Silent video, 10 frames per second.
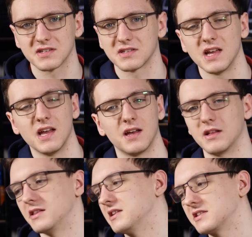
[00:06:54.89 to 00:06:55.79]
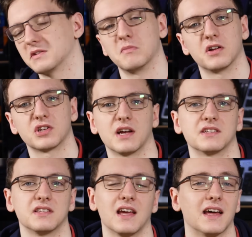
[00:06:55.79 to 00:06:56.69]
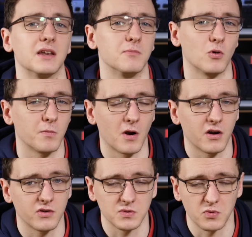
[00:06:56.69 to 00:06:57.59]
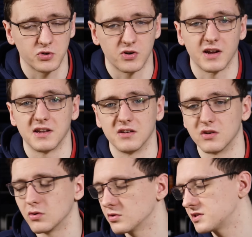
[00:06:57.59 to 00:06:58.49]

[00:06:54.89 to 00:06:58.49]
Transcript: as at least as much as the added board partners will try and do,